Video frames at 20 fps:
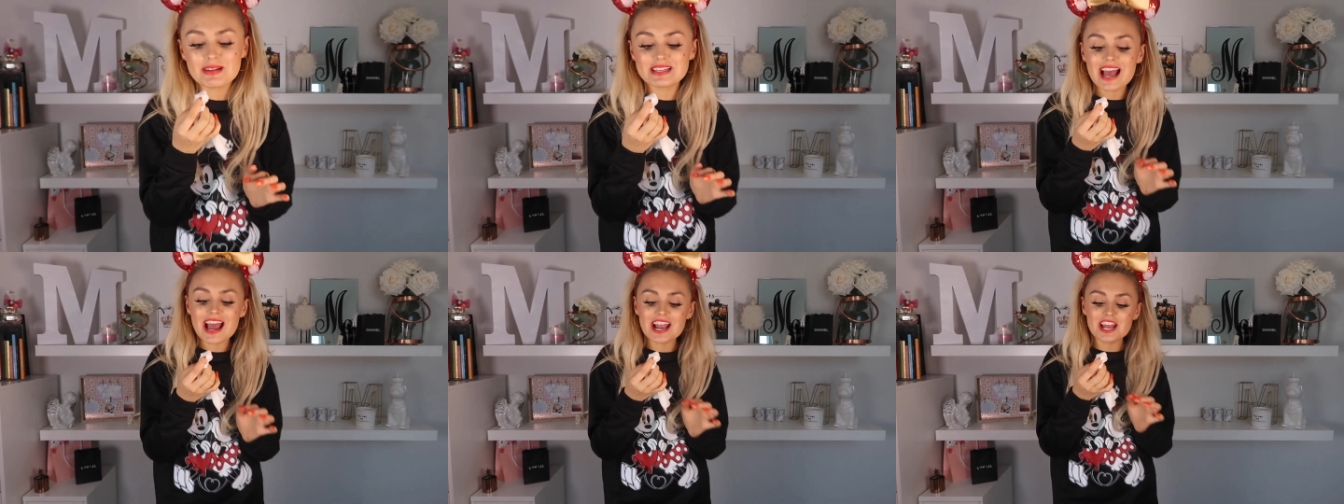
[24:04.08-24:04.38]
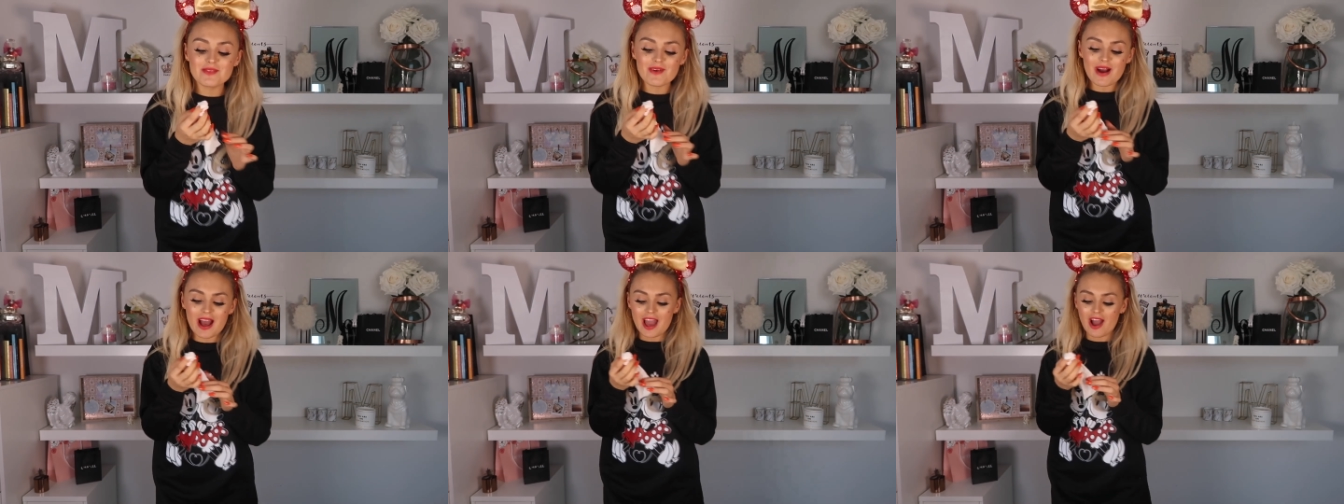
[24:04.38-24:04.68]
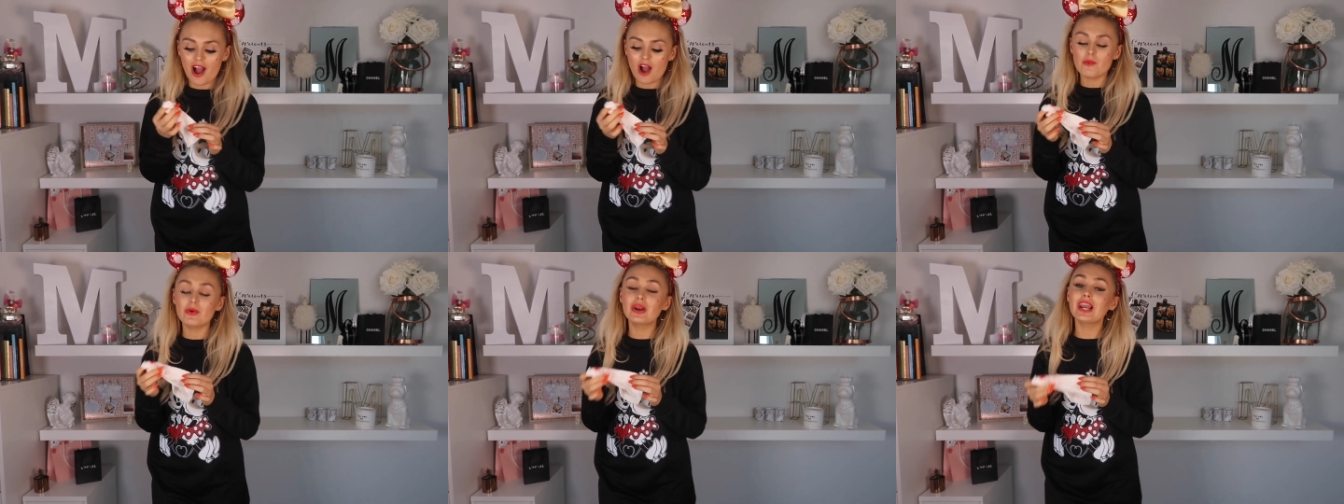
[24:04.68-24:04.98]
But anyway,
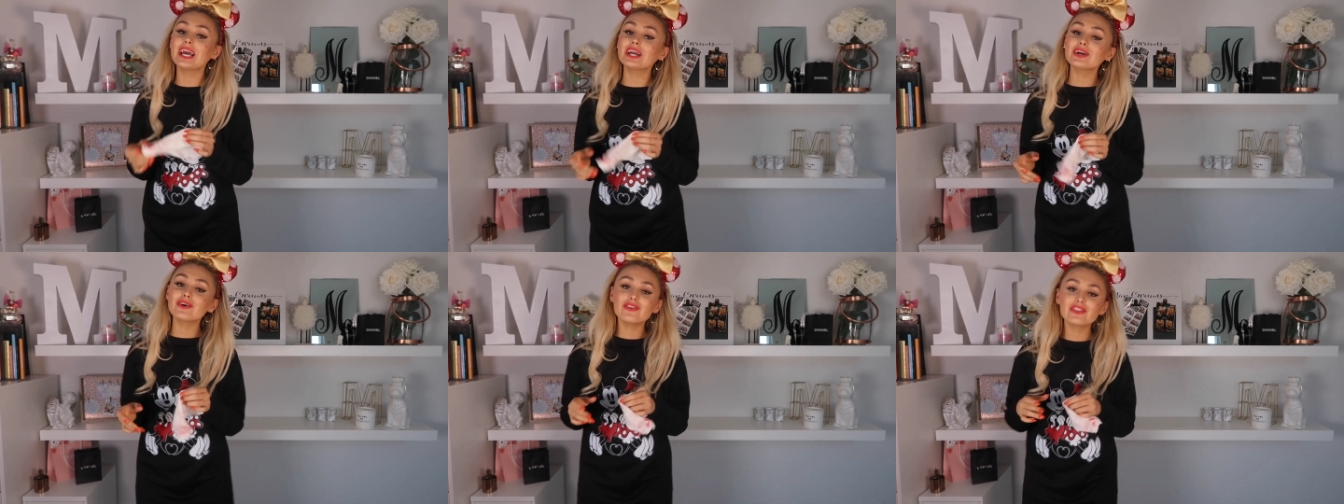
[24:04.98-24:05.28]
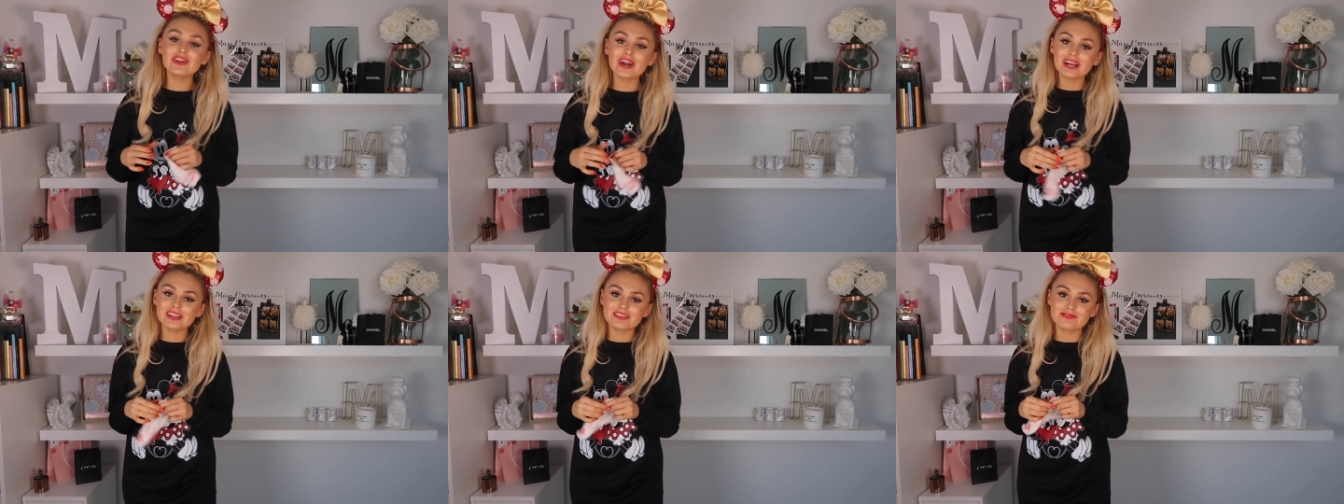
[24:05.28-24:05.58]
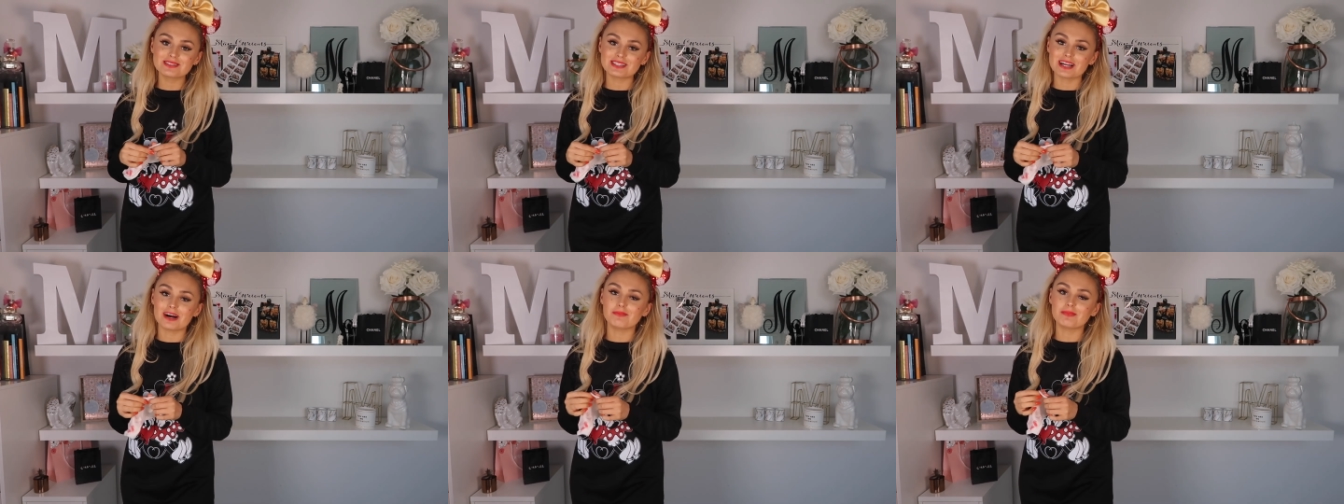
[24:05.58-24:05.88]
I will link all the
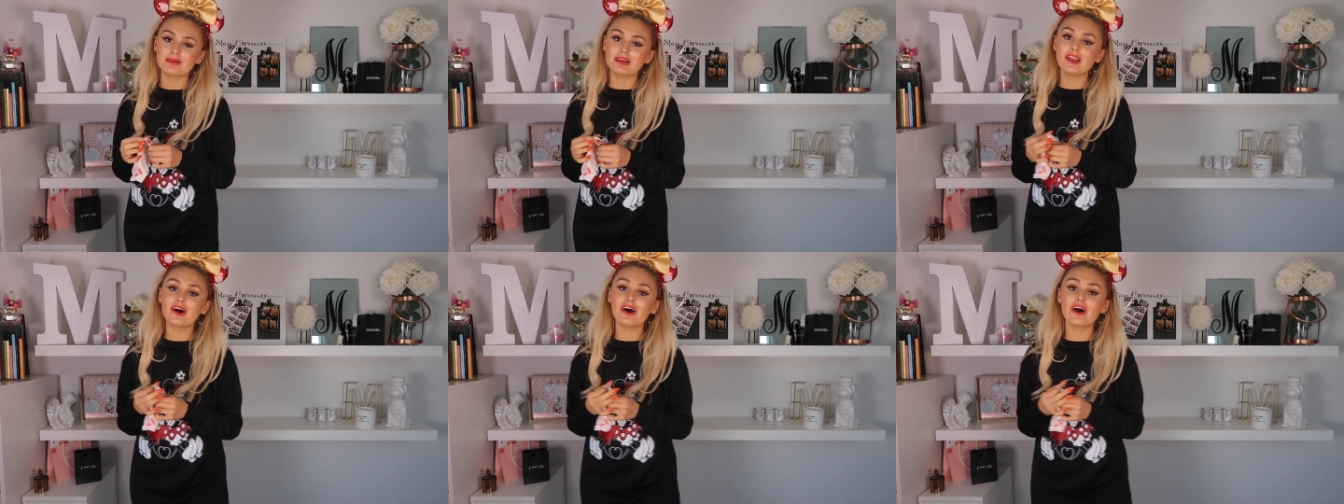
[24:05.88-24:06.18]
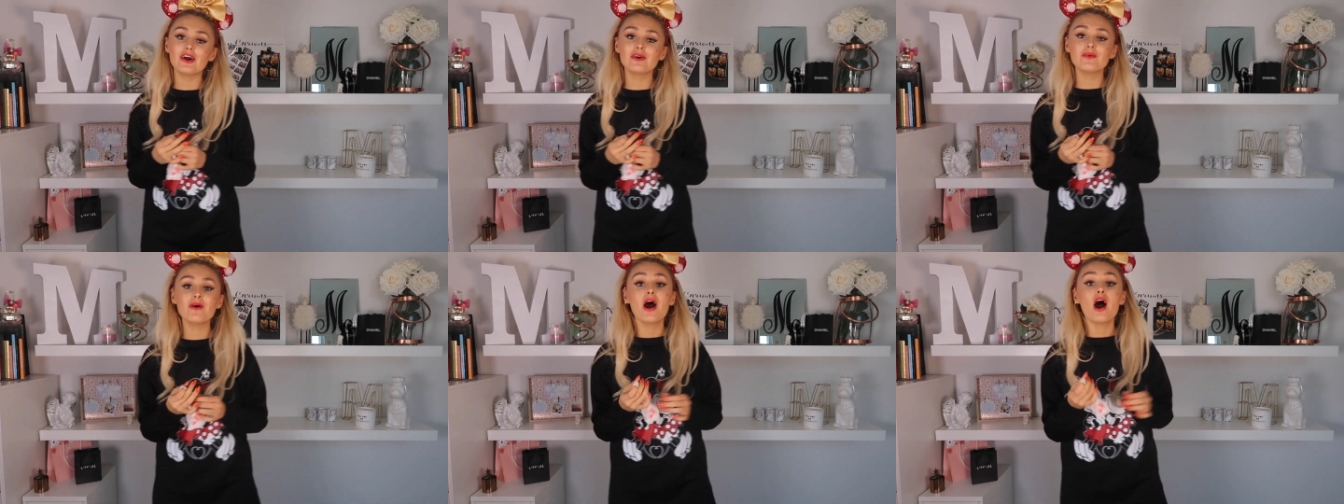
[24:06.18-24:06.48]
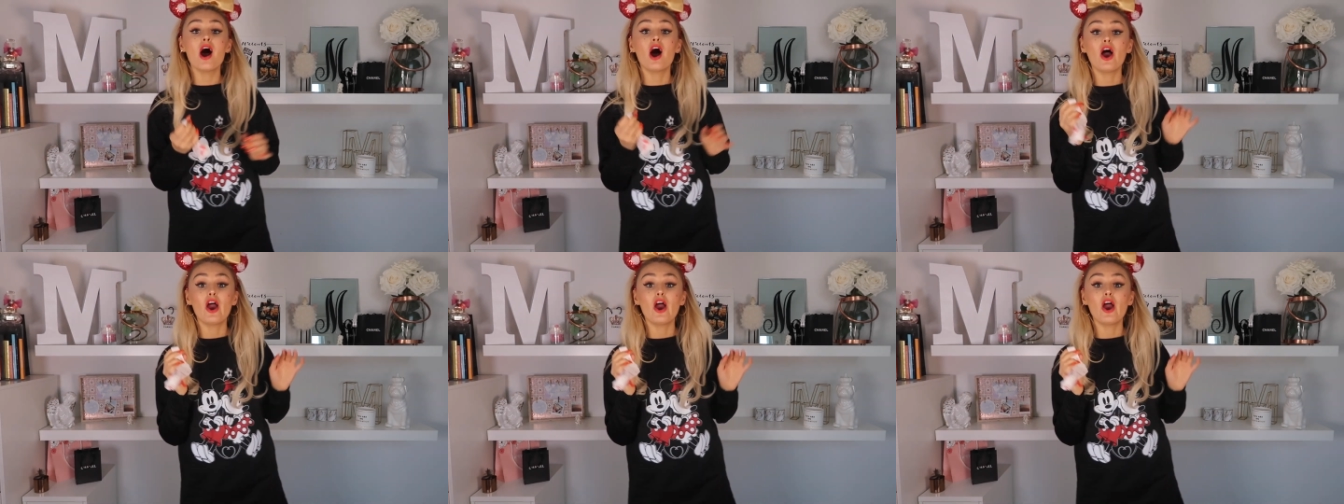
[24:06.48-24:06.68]
items down below.